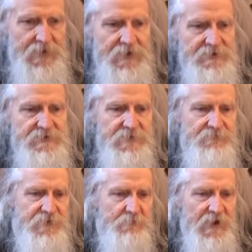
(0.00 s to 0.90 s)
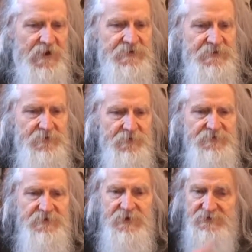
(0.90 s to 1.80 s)
It's the inflammation of
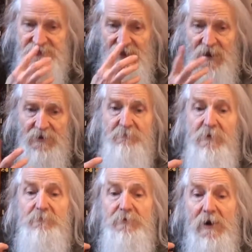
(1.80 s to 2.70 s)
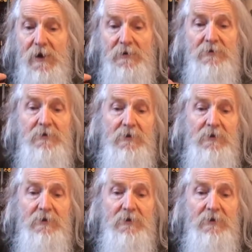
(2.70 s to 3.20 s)
the nasal membrane,